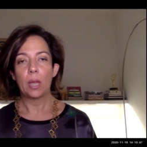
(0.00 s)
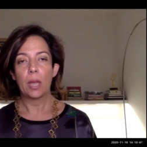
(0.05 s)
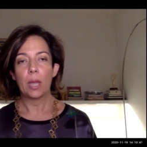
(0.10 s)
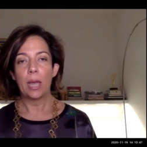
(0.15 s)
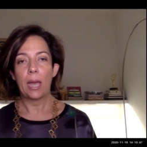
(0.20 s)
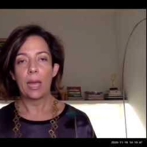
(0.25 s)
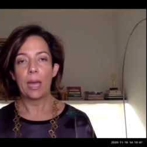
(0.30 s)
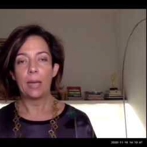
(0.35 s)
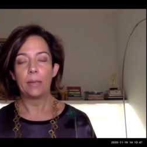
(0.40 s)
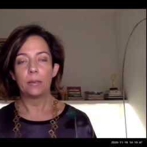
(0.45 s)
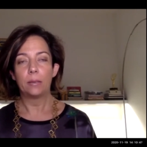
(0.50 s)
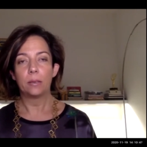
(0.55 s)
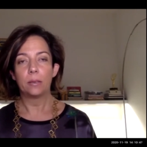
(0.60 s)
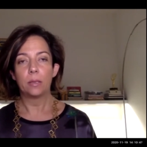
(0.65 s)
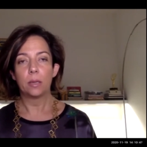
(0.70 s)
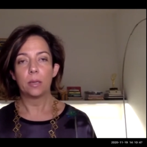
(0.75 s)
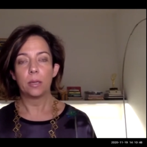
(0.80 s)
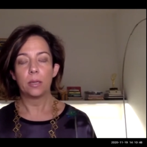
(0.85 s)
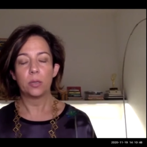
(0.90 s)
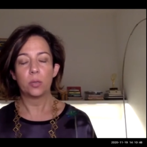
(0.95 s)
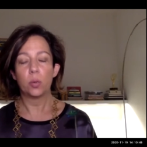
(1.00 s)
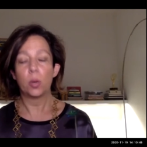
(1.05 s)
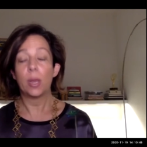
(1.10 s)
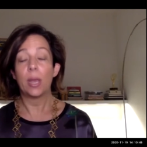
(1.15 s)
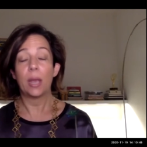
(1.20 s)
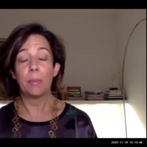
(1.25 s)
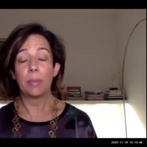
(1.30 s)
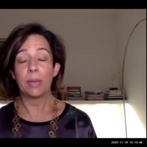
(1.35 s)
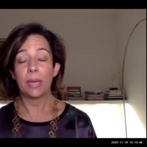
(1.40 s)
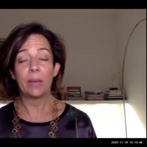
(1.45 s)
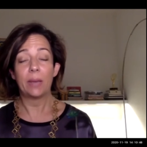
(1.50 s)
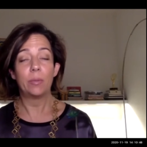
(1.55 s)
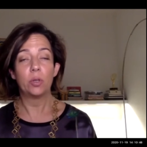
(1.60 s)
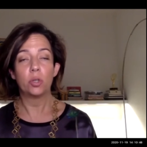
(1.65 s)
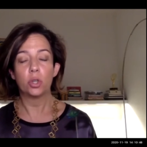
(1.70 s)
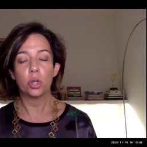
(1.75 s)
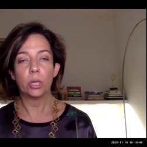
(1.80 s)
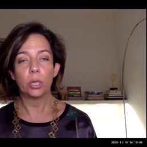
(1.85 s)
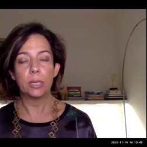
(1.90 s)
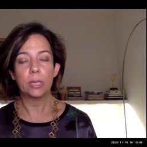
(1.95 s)
And it's why I became a
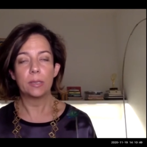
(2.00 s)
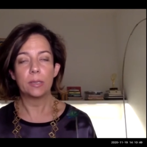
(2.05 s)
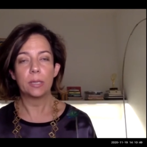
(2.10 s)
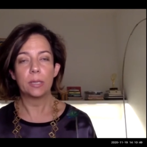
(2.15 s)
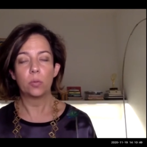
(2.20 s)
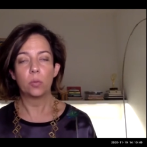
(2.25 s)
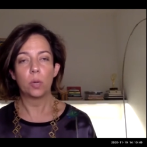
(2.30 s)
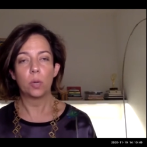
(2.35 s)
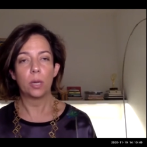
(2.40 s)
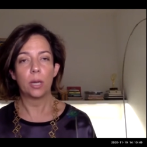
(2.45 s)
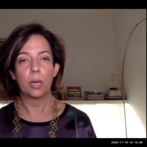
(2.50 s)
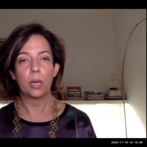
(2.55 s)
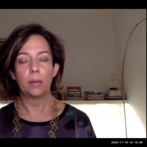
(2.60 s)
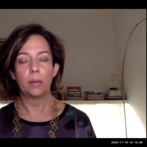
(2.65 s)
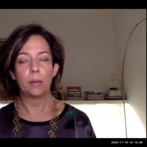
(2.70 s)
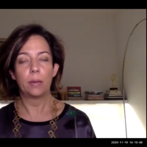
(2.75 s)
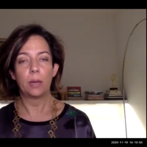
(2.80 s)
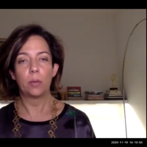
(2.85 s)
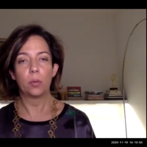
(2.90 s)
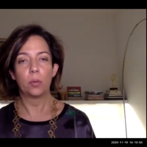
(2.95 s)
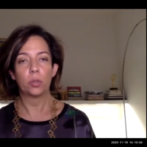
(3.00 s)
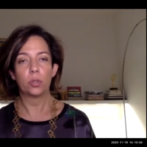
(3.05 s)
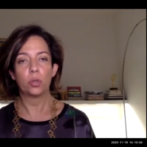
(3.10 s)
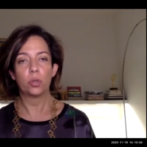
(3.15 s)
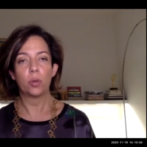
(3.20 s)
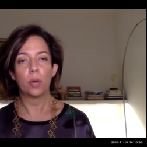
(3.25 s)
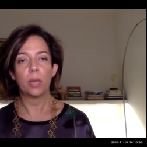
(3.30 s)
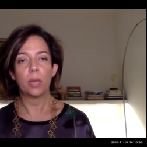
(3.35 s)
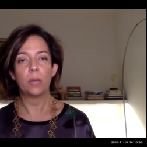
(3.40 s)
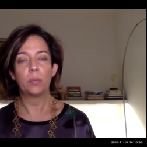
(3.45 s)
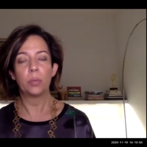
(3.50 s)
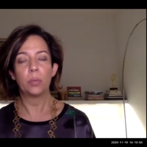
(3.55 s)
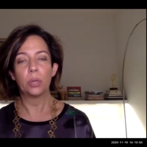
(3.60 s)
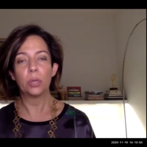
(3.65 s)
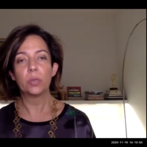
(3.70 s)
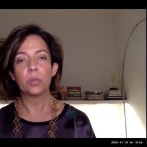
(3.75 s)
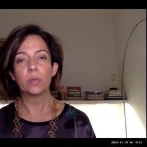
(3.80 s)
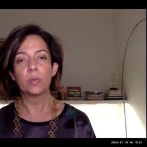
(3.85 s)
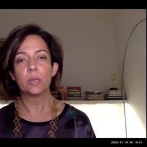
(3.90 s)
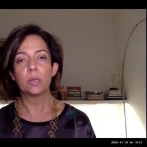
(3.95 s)
journalist and why I want to write
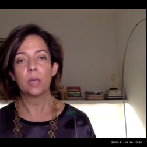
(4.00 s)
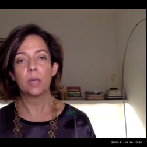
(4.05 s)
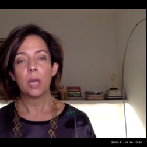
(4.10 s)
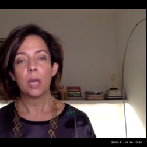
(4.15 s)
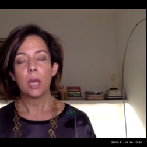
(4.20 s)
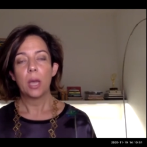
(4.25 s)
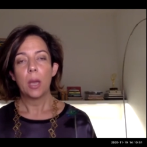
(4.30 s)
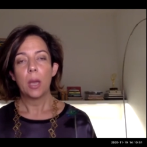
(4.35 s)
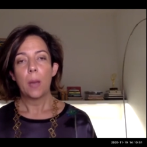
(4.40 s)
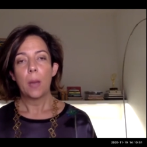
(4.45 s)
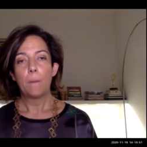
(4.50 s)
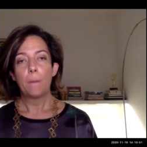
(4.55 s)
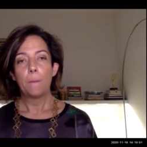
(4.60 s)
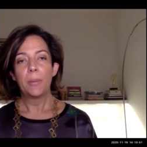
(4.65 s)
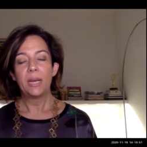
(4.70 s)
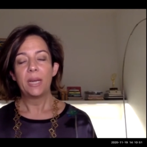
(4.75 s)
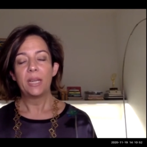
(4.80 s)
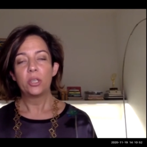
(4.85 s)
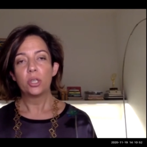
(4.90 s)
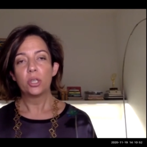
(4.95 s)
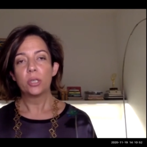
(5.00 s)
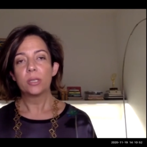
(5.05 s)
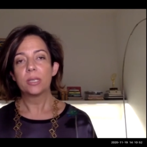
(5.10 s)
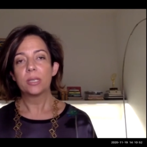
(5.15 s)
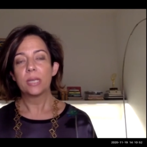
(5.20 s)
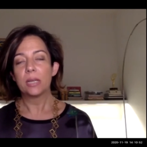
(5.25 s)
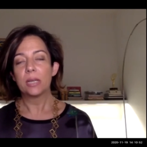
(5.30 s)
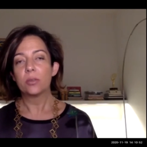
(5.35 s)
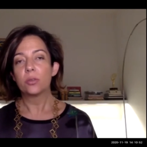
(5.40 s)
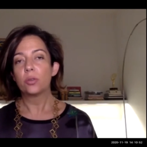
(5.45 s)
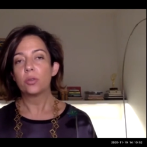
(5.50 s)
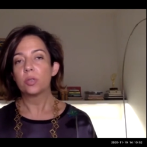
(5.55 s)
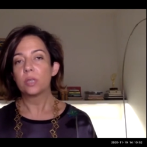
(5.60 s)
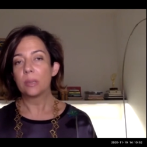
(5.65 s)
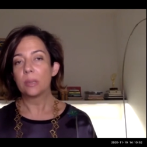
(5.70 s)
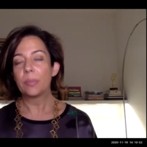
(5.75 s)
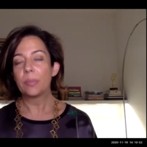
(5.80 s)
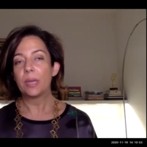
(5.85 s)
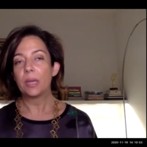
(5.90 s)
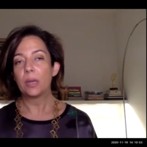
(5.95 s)
books. But it just tells you
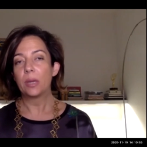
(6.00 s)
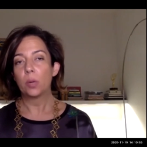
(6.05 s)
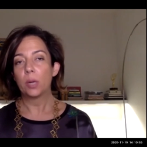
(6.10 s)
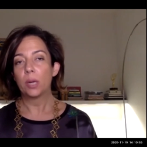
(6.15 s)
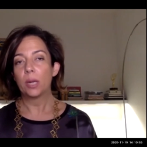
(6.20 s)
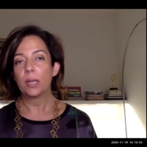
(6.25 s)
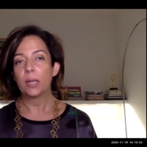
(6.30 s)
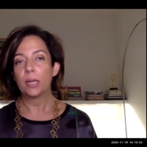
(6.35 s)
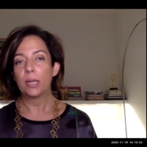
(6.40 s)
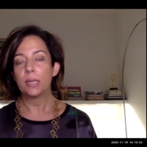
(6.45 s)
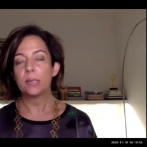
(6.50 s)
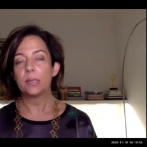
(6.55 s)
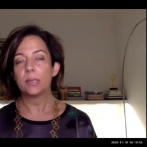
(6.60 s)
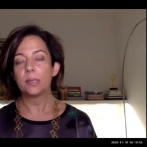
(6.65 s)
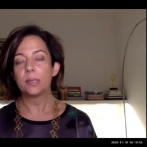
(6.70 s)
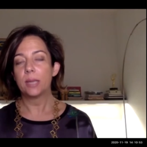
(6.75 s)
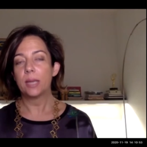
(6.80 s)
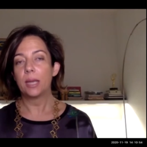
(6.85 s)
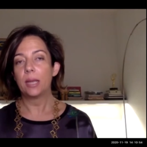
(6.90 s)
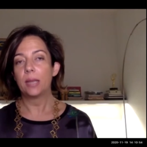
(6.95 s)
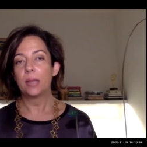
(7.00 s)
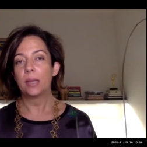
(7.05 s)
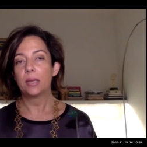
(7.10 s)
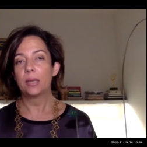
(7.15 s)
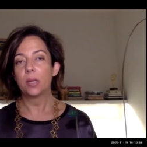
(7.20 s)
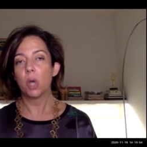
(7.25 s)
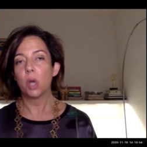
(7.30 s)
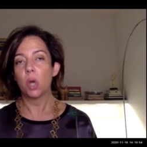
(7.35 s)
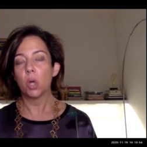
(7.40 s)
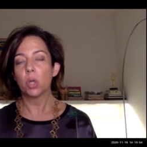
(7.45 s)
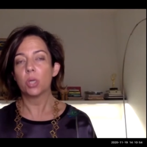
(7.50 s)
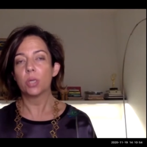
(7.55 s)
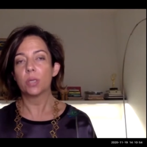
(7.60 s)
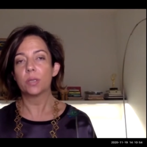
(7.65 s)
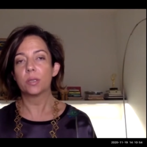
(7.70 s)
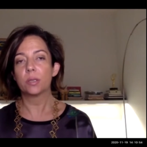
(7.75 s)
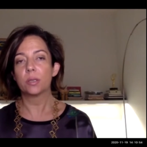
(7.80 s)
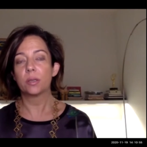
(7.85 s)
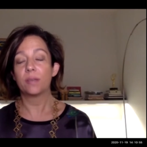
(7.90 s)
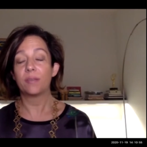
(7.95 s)
something when I then say that
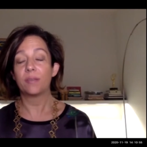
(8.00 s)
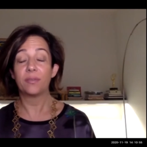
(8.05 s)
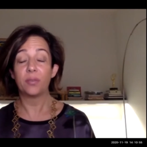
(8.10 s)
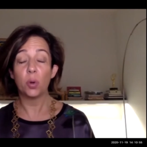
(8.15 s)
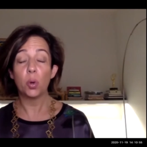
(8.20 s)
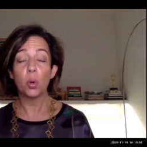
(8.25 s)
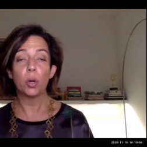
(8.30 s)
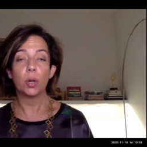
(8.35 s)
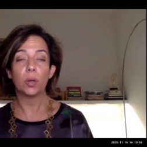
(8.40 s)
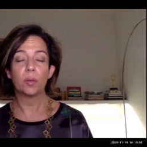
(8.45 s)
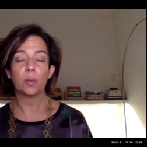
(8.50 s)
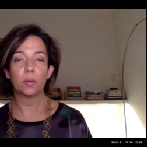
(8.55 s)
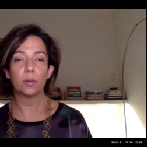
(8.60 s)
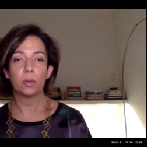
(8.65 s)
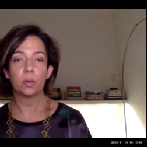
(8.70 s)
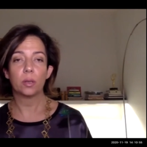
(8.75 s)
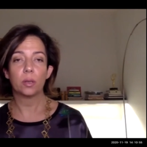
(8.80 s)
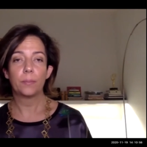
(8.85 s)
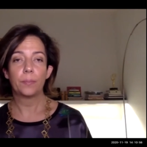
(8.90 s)
August the 4th